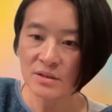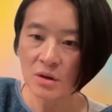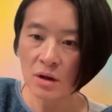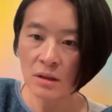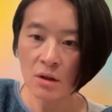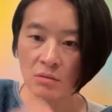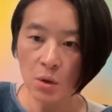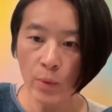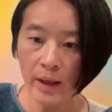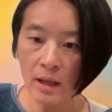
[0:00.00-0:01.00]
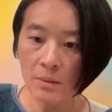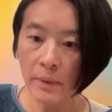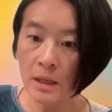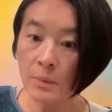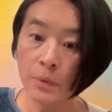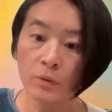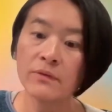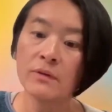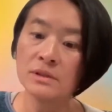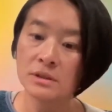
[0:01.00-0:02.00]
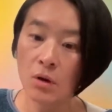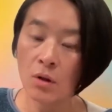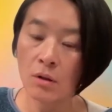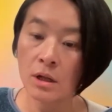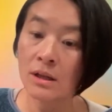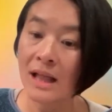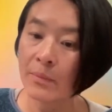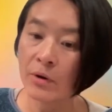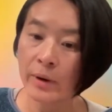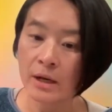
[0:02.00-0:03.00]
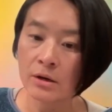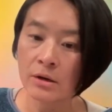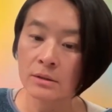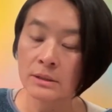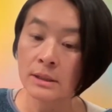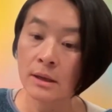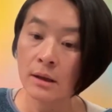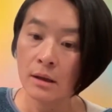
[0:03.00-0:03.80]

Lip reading: So along the way, many beautiful soul collaborators,